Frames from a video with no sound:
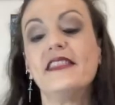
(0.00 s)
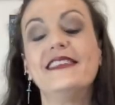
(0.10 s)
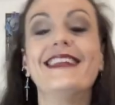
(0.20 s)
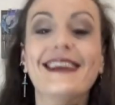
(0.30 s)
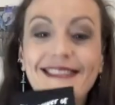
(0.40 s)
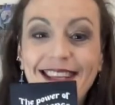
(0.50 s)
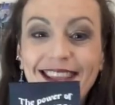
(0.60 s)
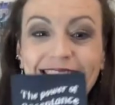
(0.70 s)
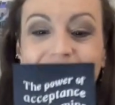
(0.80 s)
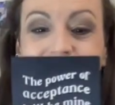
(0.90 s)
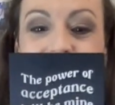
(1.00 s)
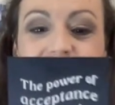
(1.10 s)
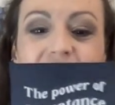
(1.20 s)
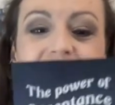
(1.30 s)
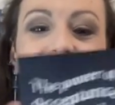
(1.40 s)
The next thing they
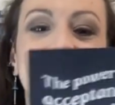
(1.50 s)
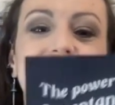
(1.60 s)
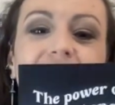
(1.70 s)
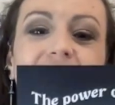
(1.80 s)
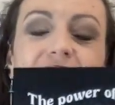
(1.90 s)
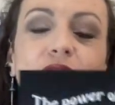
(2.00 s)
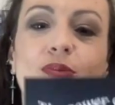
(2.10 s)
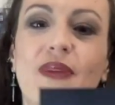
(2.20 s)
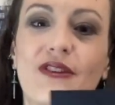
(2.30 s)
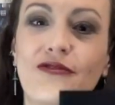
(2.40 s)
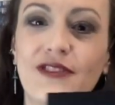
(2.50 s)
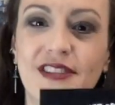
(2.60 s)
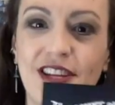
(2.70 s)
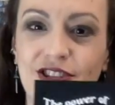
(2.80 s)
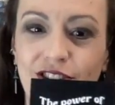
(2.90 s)
give is these little
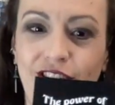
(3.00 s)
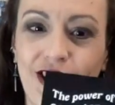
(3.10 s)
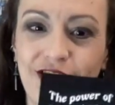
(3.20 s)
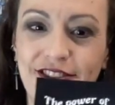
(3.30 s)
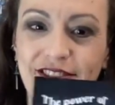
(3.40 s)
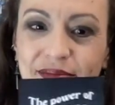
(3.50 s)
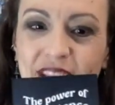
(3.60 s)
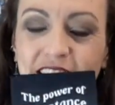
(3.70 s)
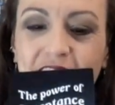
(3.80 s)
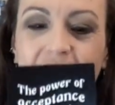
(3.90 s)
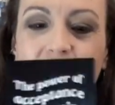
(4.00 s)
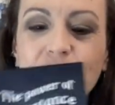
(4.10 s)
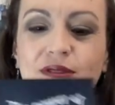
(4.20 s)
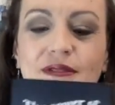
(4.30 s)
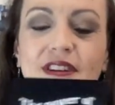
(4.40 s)
manifestation cards. And I
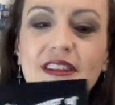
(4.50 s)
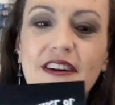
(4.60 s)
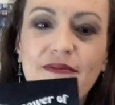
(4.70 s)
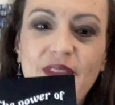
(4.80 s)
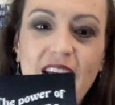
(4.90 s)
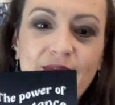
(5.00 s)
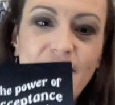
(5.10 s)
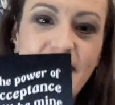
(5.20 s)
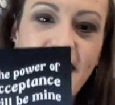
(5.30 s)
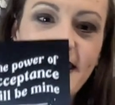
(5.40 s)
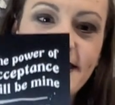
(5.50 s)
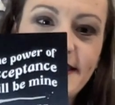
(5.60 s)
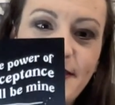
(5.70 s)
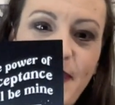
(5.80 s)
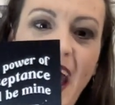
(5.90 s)
absolutely love them
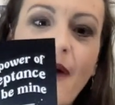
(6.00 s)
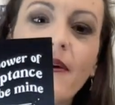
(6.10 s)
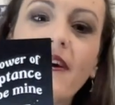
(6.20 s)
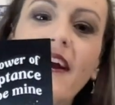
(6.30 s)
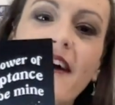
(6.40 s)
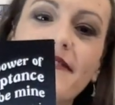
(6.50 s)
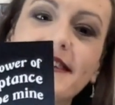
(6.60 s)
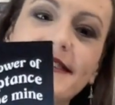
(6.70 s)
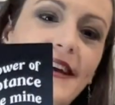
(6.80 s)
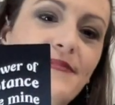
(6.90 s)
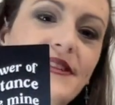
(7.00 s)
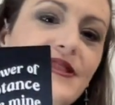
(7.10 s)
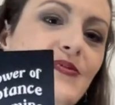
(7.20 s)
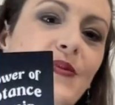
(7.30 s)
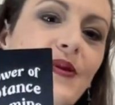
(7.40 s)
because the power of
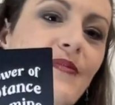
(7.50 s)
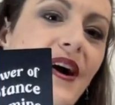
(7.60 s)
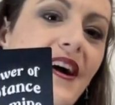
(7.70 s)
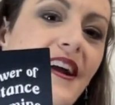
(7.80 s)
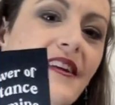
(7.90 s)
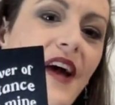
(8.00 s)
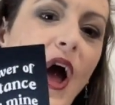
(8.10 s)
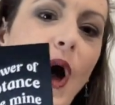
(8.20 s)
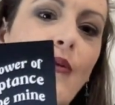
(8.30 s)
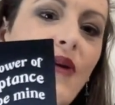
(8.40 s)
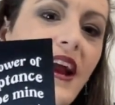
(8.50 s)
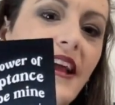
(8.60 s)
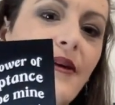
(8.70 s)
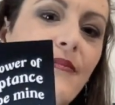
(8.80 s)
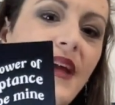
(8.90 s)
acceptance will be mine. What I
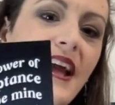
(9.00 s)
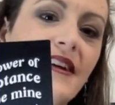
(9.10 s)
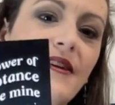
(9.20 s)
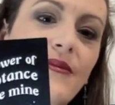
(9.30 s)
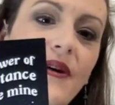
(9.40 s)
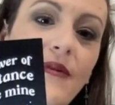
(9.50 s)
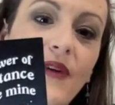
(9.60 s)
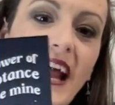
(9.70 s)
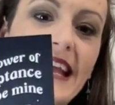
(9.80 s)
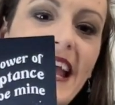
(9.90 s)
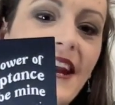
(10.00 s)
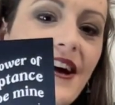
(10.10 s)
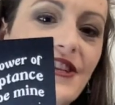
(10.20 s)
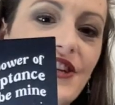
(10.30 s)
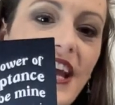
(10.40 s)
command, what I
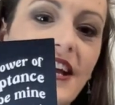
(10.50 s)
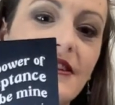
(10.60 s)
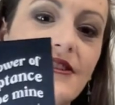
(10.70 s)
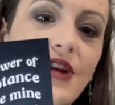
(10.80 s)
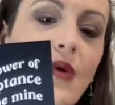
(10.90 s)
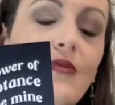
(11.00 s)
cannot change